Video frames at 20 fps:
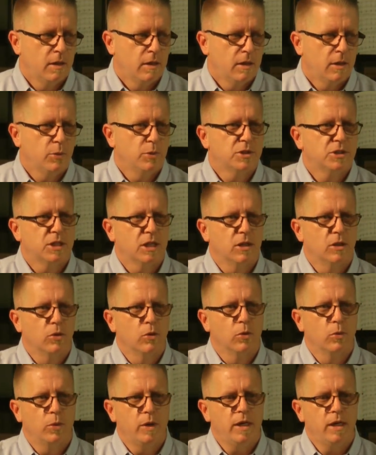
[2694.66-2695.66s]
that we said,
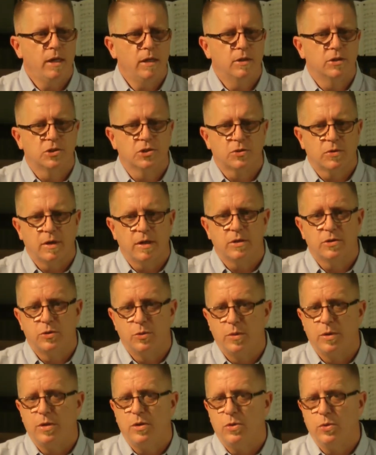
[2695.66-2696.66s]
Lord, we need the strength
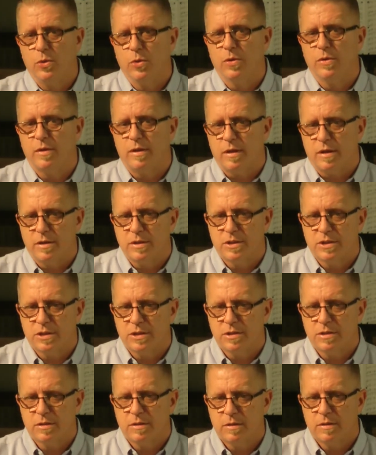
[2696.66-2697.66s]
to endure
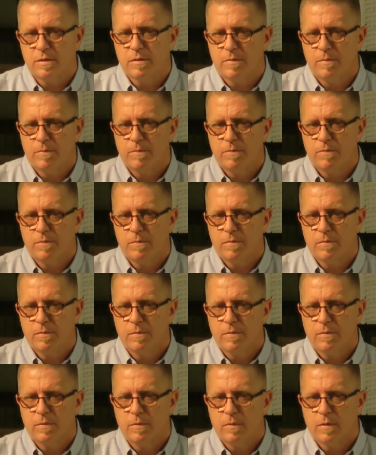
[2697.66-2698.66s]
this,
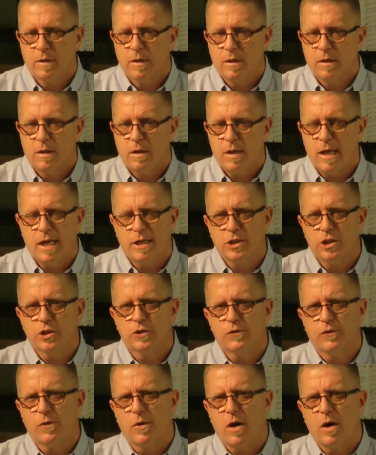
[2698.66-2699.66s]
not
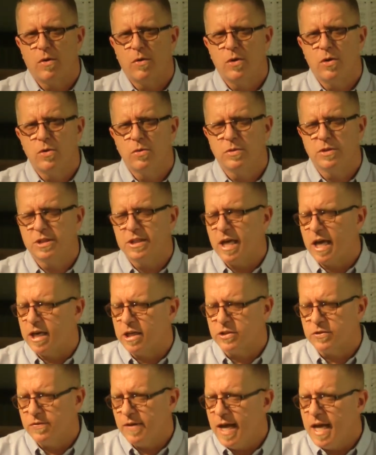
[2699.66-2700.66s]
just for our own
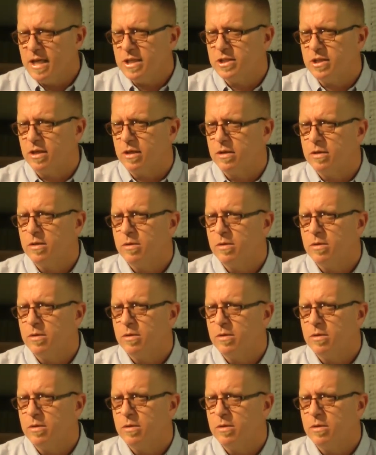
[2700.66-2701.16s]
satisfaction,